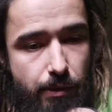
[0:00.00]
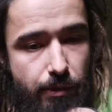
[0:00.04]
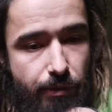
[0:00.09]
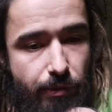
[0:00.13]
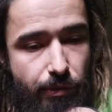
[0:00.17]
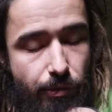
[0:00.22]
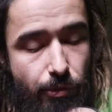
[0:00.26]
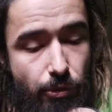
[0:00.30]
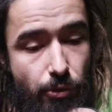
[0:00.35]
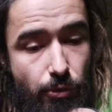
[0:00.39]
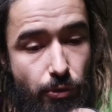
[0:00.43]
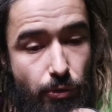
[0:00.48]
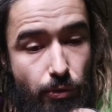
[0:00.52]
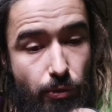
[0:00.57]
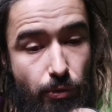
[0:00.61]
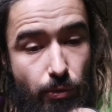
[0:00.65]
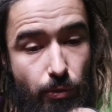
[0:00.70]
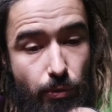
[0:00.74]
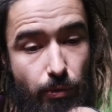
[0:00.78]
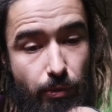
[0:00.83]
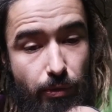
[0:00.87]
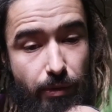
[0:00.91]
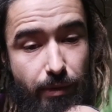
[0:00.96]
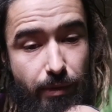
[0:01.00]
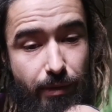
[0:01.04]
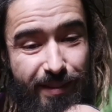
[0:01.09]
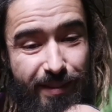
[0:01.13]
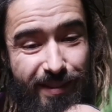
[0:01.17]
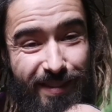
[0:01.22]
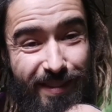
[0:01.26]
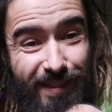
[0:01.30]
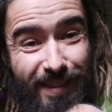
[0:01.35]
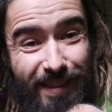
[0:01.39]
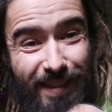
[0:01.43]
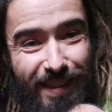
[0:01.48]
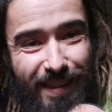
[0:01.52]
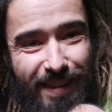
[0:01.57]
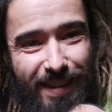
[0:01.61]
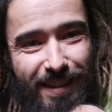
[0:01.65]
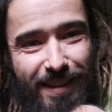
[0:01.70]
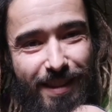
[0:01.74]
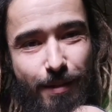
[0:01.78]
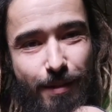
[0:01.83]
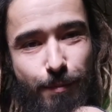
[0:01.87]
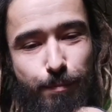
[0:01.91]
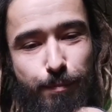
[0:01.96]
So
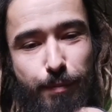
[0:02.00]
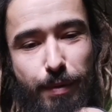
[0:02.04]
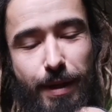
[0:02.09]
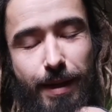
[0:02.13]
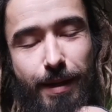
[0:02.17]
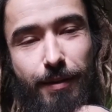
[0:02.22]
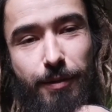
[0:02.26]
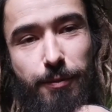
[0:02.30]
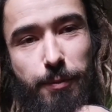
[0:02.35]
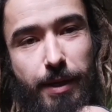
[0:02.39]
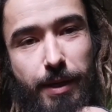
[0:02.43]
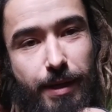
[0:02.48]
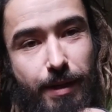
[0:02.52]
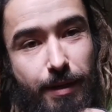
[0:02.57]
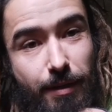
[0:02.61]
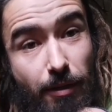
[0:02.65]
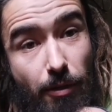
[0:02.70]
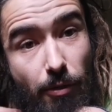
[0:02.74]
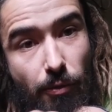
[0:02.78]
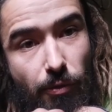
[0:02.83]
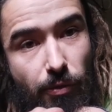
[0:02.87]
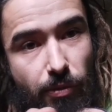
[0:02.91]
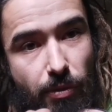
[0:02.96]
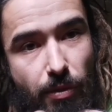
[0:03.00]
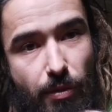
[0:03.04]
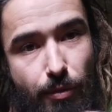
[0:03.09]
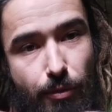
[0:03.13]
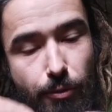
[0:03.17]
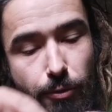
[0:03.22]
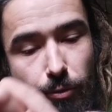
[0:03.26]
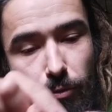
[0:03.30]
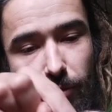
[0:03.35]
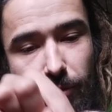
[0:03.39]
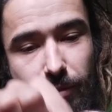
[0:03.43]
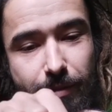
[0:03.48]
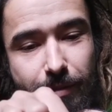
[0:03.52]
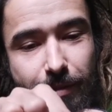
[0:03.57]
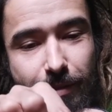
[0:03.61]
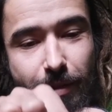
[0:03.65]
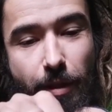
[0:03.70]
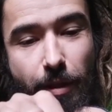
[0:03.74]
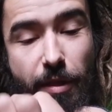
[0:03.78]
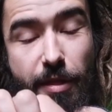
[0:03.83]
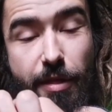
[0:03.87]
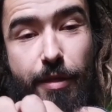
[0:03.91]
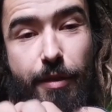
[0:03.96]
the place where it goes through,
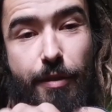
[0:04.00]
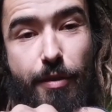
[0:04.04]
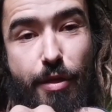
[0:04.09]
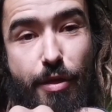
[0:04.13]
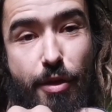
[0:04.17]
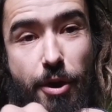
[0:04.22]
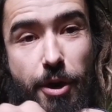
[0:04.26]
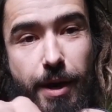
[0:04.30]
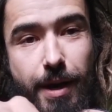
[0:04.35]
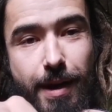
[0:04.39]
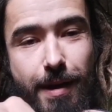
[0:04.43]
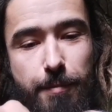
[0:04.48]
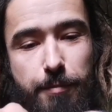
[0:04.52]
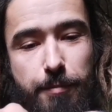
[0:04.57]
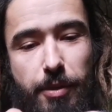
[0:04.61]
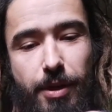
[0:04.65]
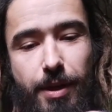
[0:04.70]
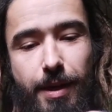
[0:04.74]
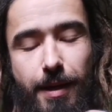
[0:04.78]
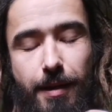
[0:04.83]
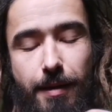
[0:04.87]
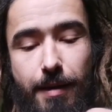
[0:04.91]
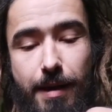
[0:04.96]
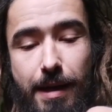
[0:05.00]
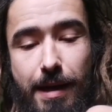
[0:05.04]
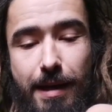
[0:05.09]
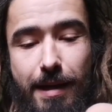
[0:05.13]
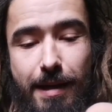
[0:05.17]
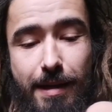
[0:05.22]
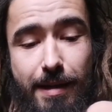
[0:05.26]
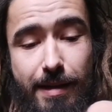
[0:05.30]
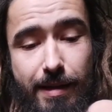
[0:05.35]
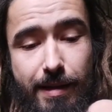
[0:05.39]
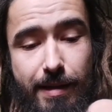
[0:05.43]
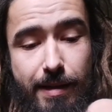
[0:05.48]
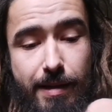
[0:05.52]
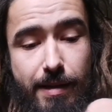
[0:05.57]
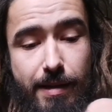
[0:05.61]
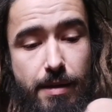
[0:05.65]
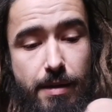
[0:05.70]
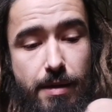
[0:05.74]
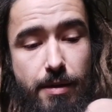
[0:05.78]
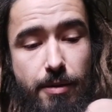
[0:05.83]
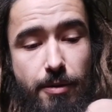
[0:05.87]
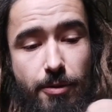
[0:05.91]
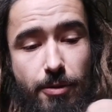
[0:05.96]
the third happening,
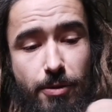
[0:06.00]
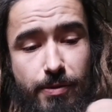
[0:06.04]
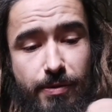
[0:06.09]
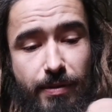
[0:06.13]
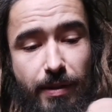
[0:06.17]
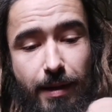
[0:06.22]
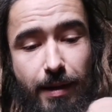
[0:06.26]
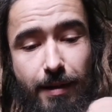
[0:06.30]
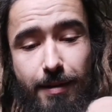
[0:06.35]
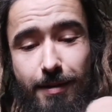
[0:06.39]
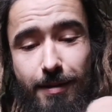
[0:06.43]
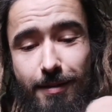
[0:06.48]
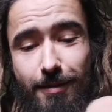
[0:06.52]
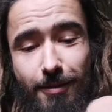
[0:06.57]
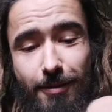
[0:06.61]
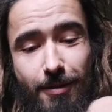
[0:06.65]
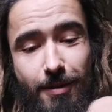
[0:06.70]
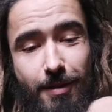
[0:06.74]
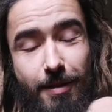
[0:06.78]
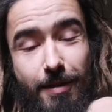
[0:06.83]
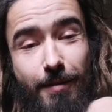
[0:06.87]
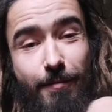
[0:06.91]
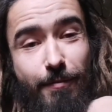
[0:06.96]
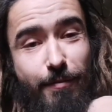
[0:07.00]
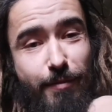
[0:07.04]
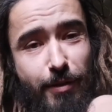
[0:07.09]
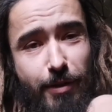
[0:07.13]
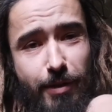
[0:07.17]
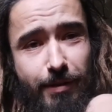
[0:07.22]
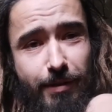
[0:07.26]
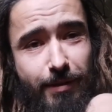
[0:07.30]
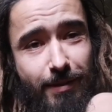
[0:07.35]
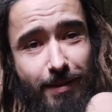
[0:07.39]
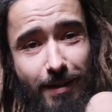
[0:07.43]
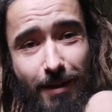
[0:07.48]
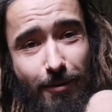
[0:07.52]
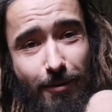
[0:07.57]
or second, or first,